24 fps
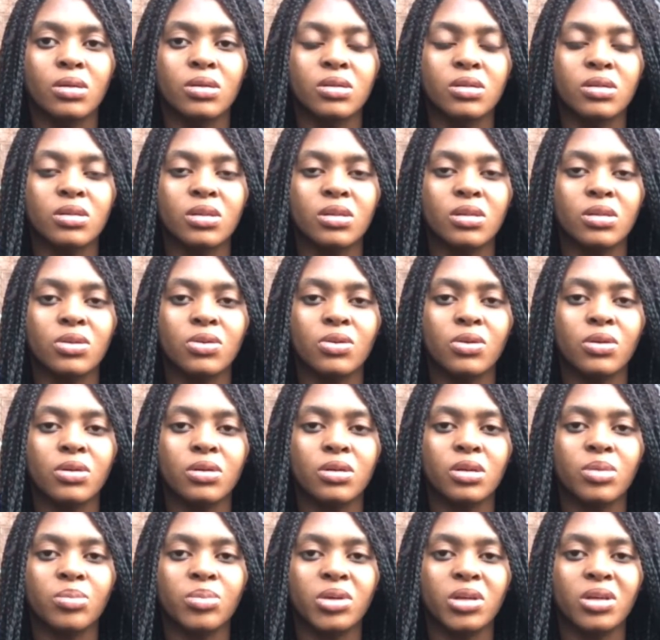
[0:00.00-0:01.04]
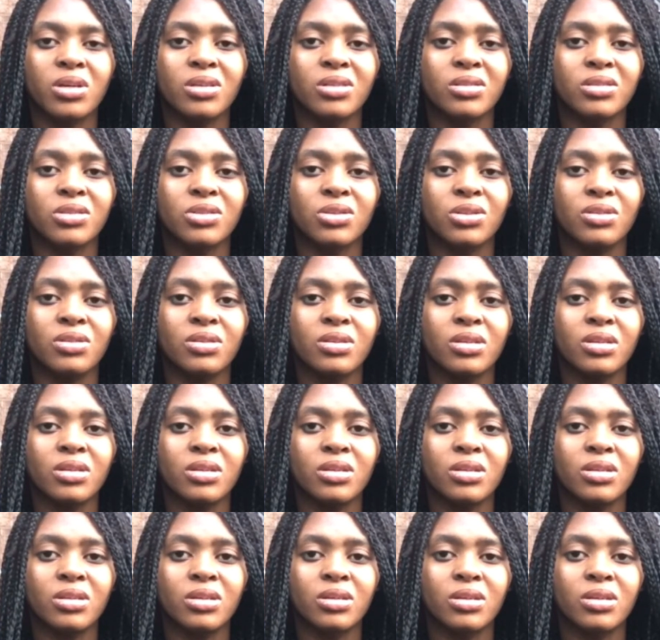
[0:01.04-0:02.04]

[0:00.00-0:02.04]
There's another car coming, guys. Sorry.